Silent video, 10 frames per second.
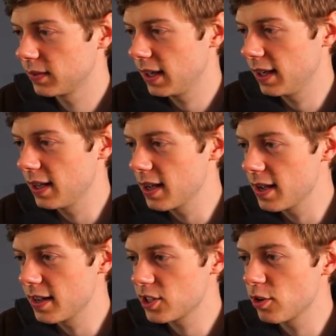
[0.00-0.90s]

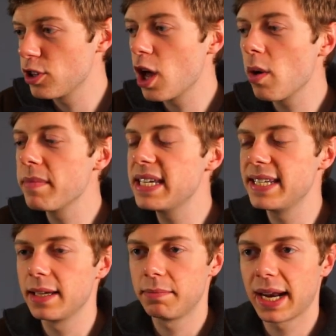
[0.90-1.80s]
so no
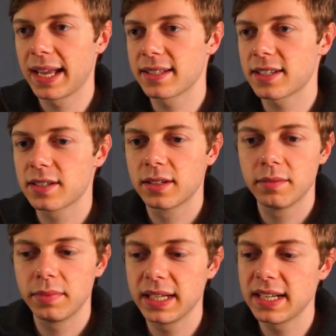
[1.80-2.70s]
immediate plans,
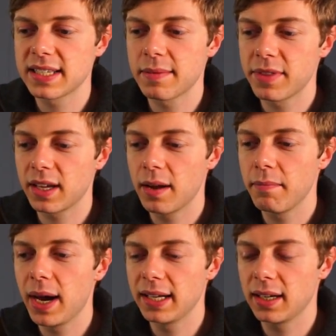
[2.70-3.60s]
but it is something I
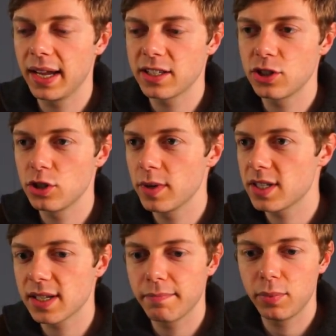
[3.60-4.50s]
might like to do at
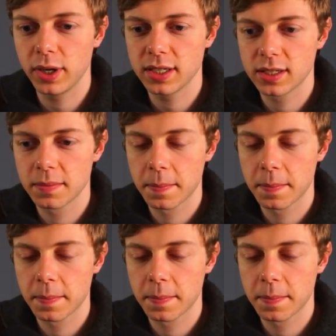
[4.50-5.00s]
some point.